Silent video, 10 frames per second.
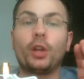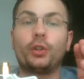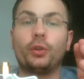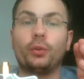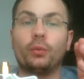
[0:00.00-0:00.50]

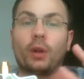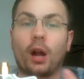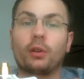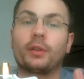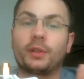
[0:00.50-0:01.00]
to
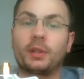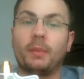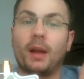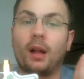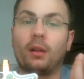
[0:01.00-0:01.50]
garner the
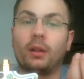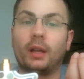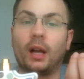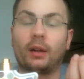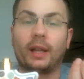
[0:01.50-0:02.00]
smell,
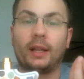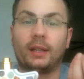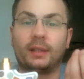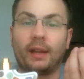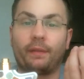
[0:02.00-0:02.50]
okay,
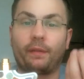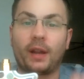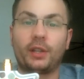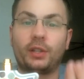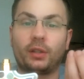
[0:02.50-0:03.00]
because that
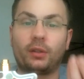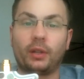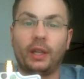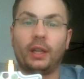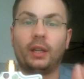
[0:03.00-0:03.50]
fresh,
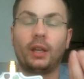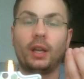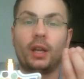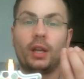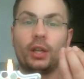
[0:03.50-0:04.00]
clean,
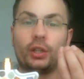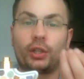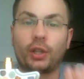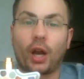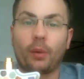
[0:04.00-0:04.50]

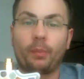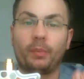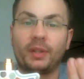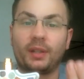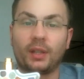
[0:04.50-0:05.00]

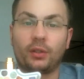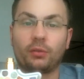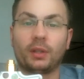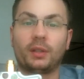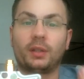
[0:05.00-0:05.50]
sharp
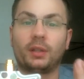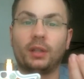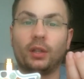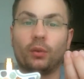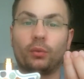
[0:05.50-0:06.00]
citrus,
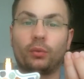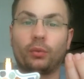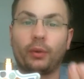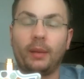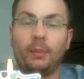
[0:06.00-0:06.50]

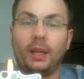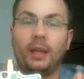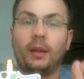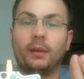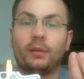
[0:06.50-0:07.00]

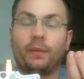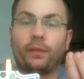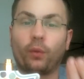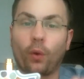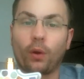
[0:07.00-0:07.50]
creamy
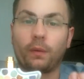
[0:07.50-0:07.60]
floral